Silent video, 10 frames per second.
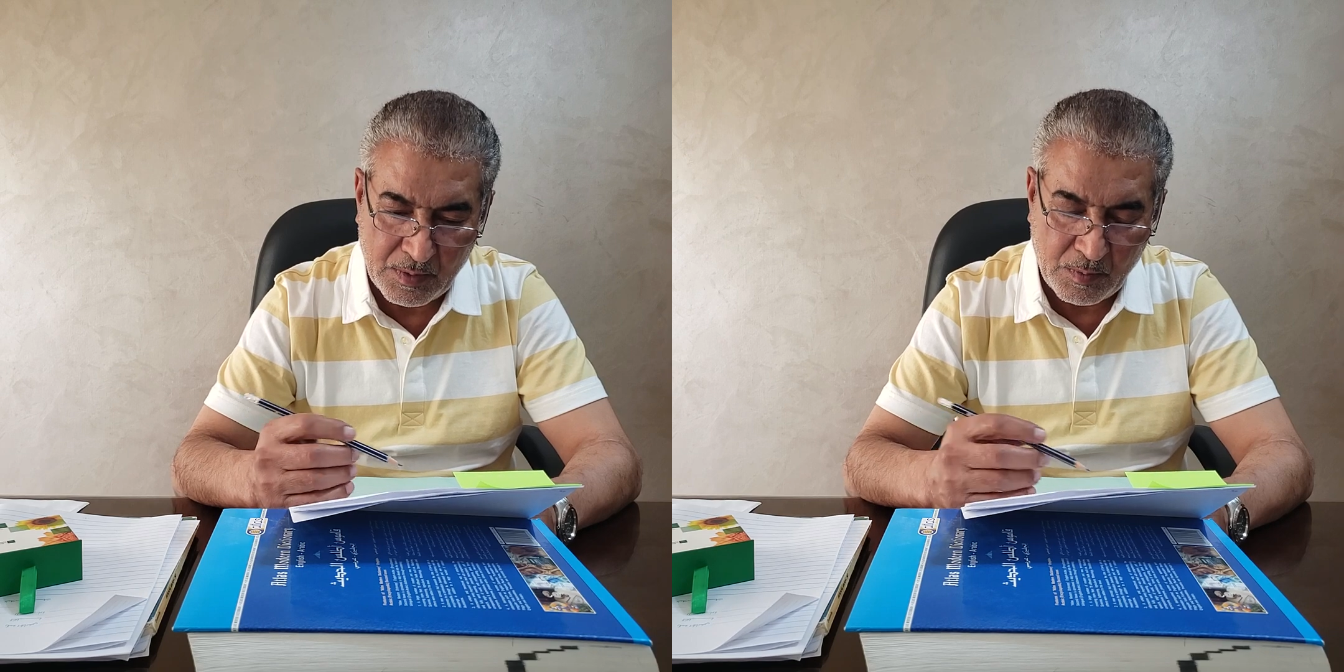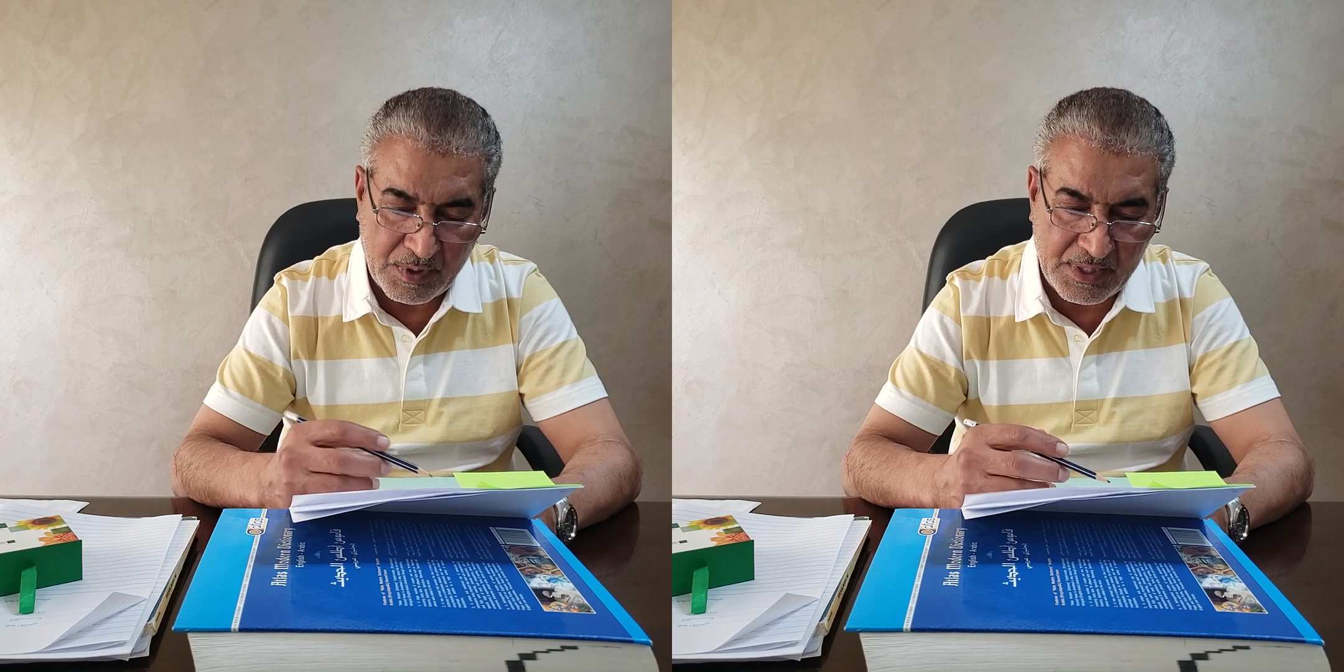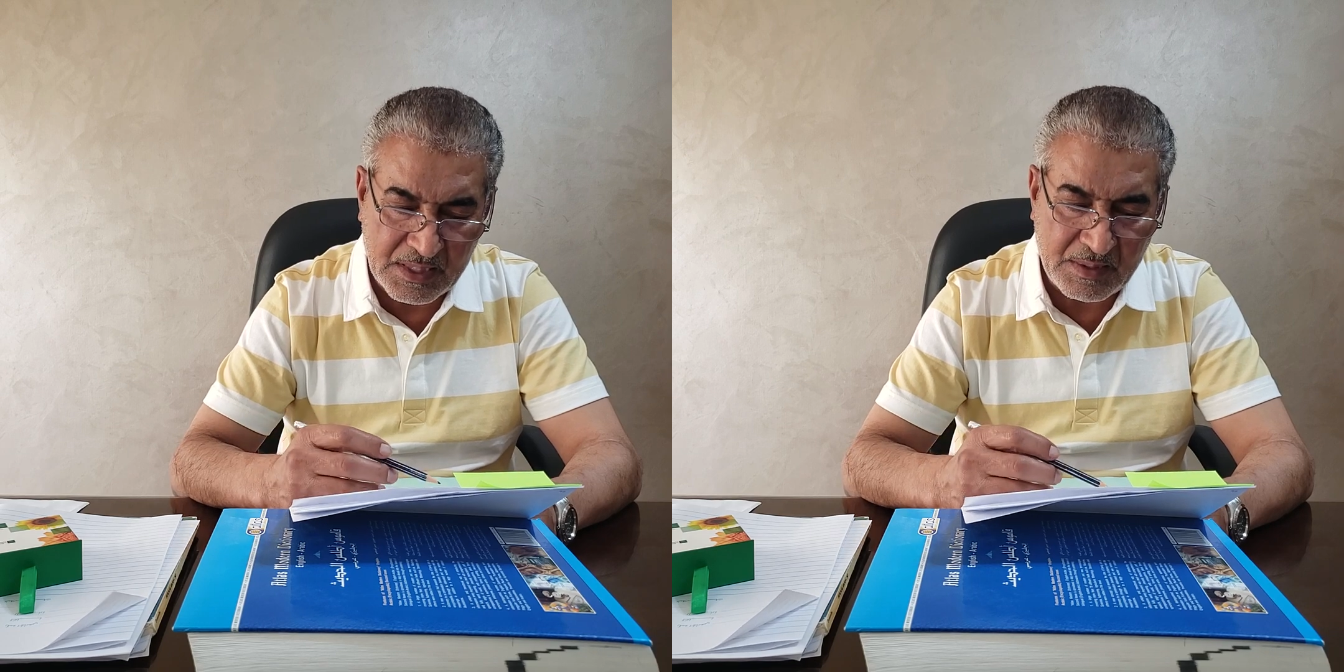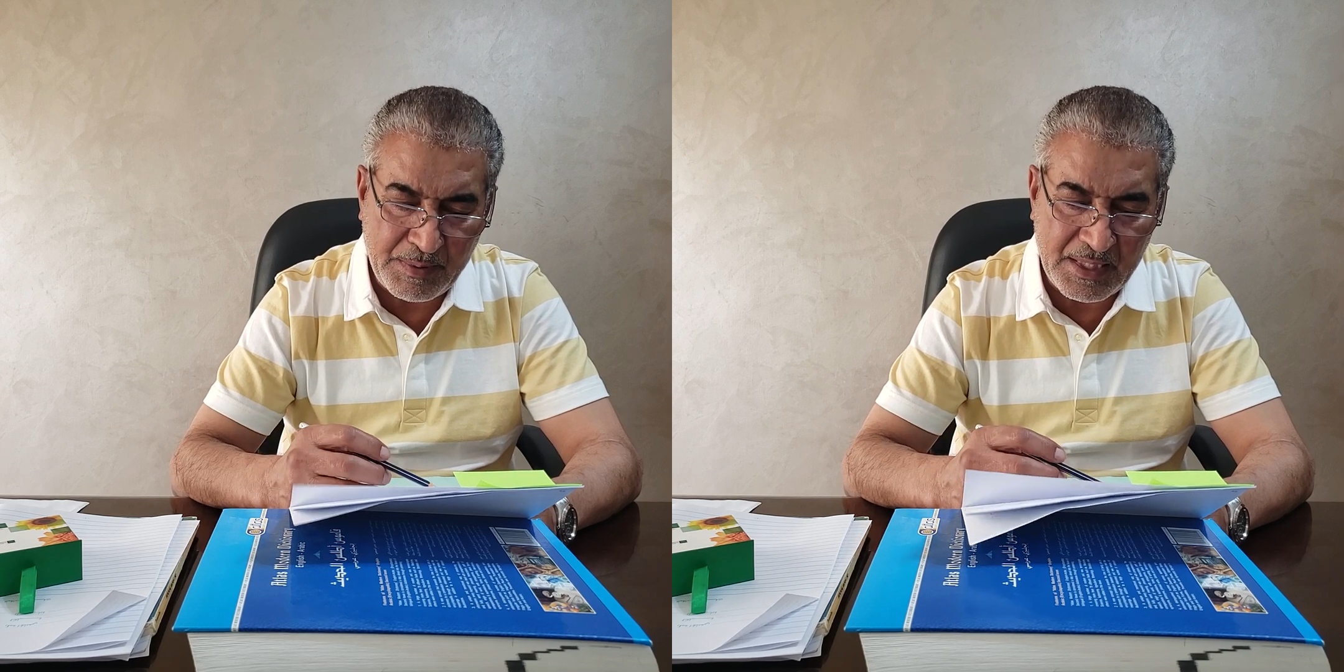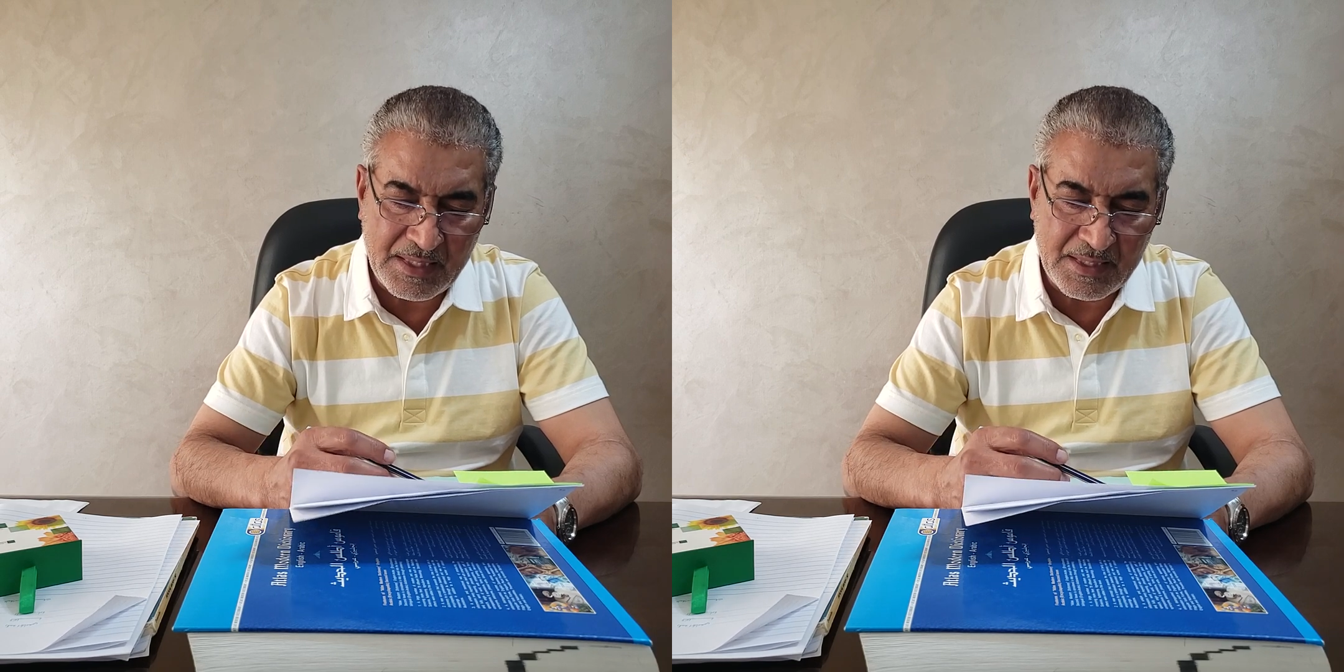What this
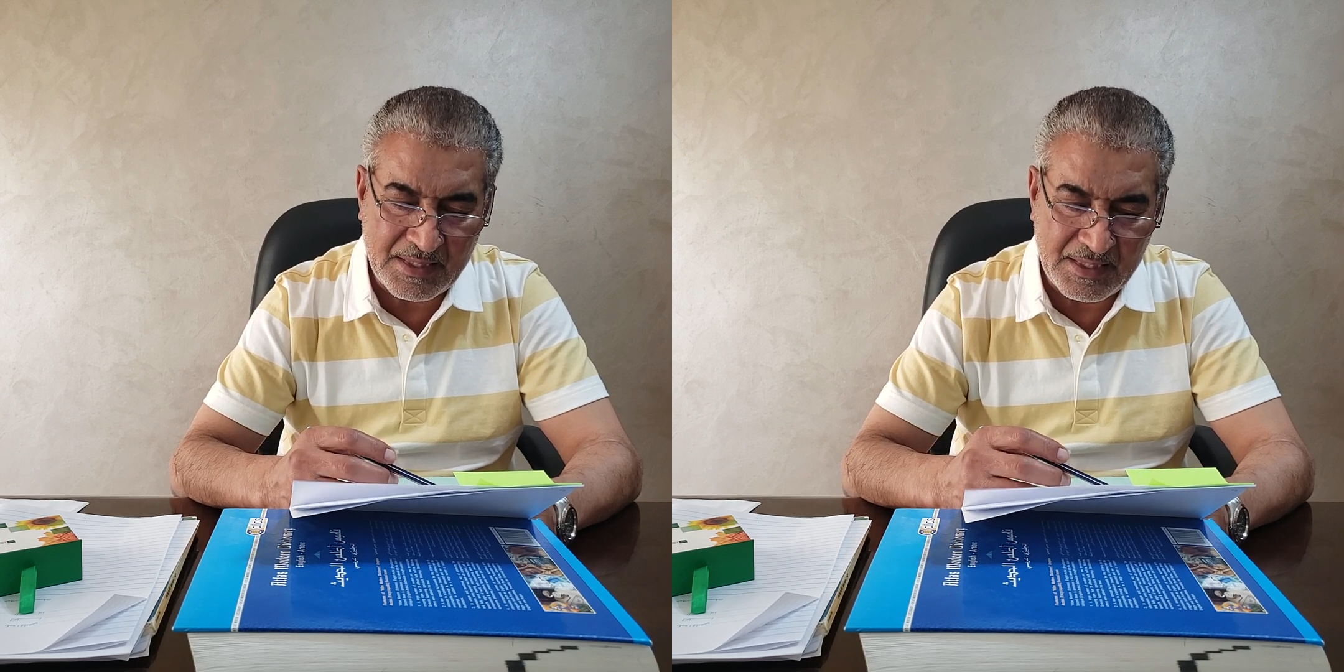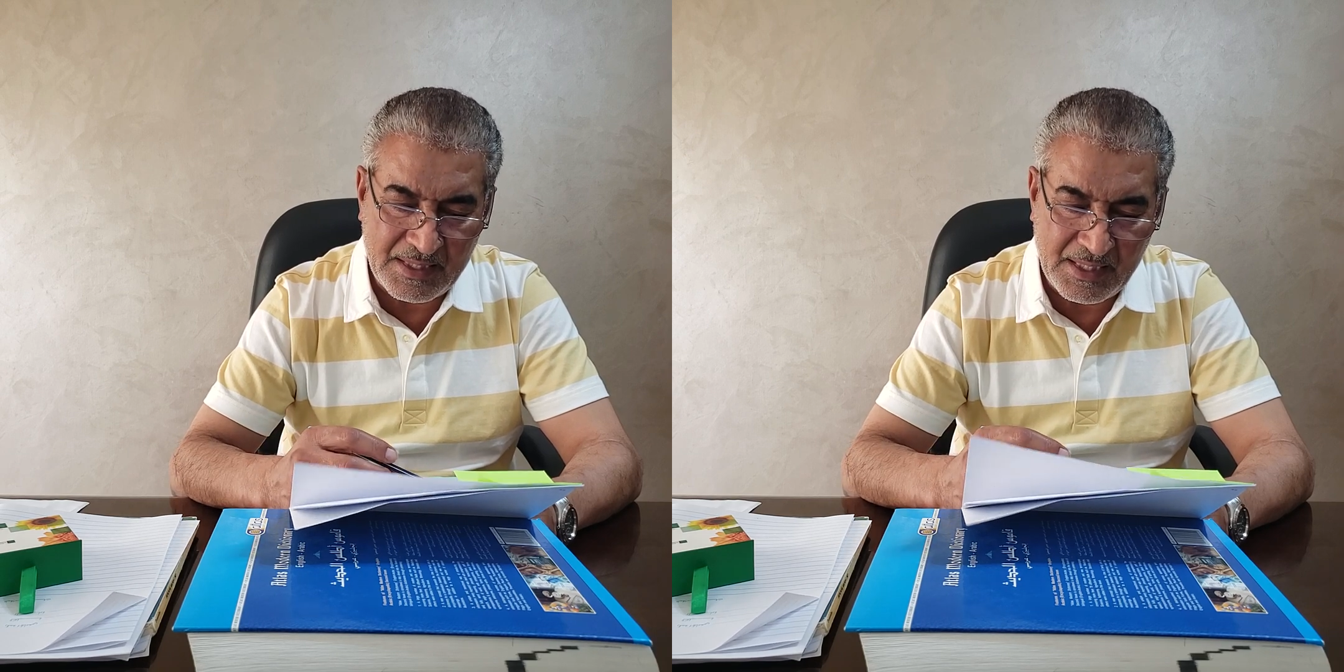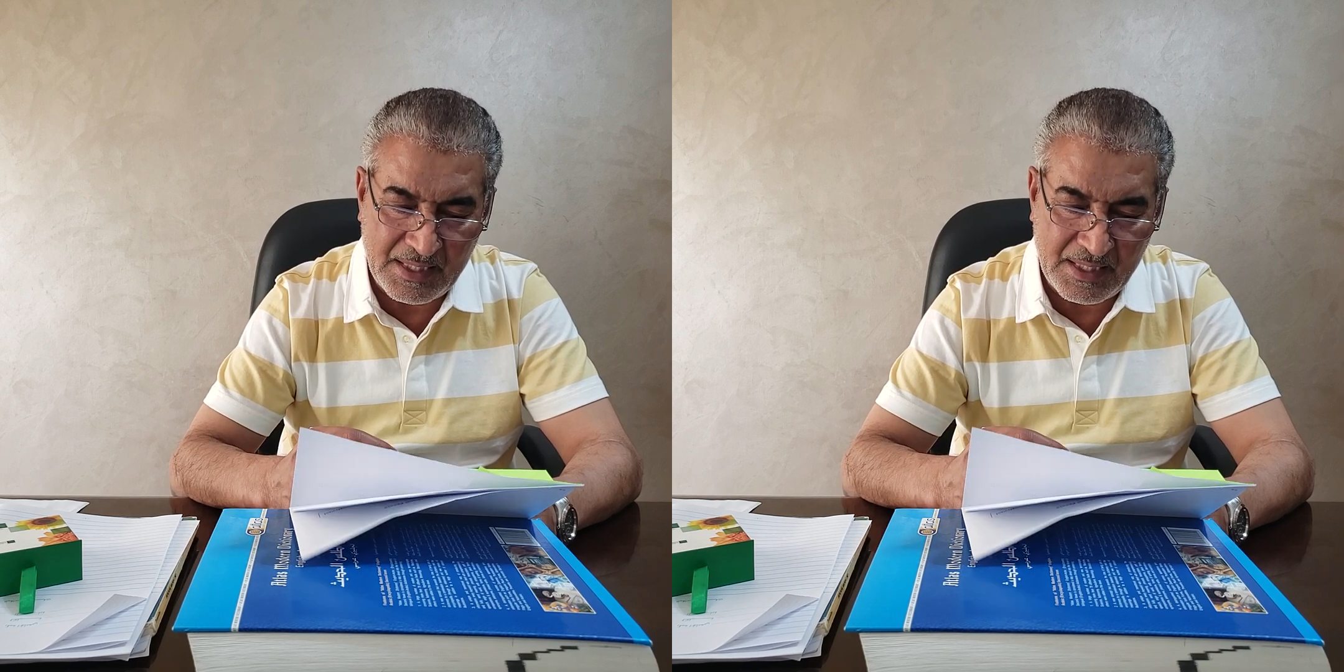means